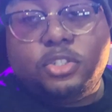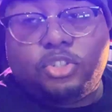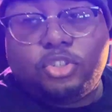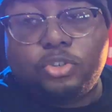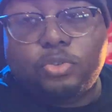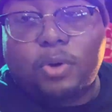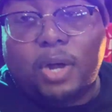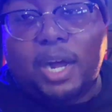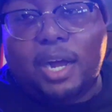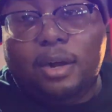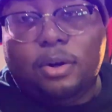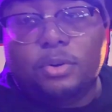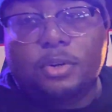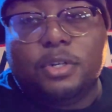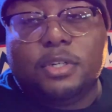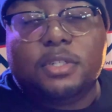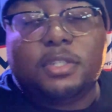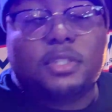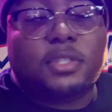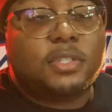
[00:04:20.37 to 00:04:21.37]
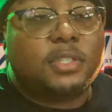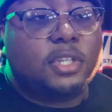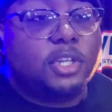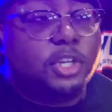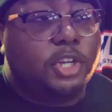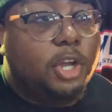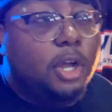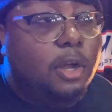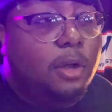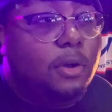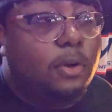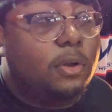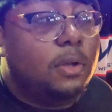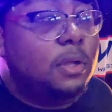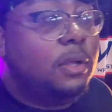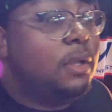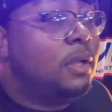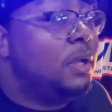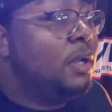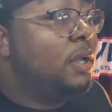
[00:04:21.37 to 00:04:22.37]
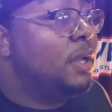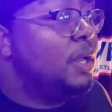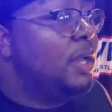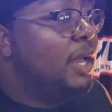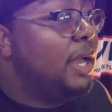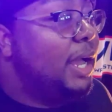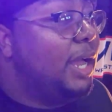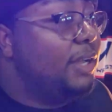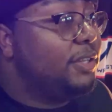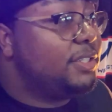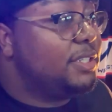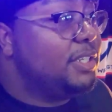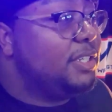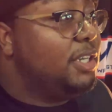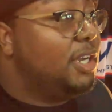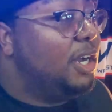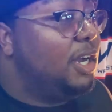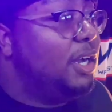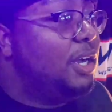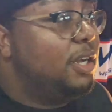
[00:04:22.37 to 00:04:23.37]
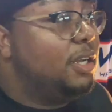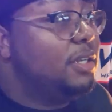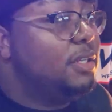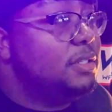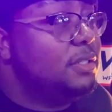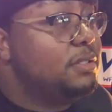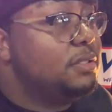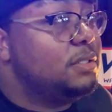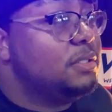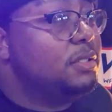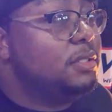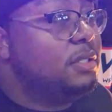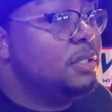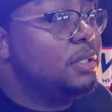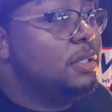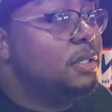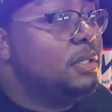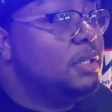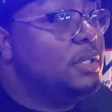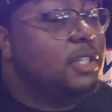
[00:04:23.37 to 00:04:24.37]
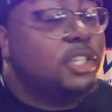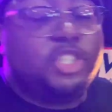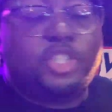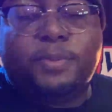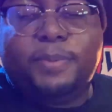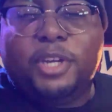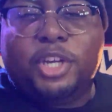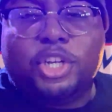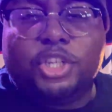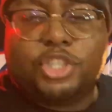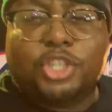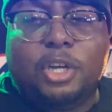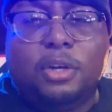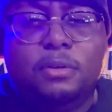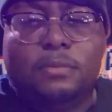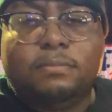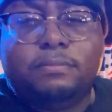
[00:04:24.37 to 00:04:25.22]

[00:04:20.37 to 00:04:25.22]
two hours to go. I'll see y'all. It should be a good show.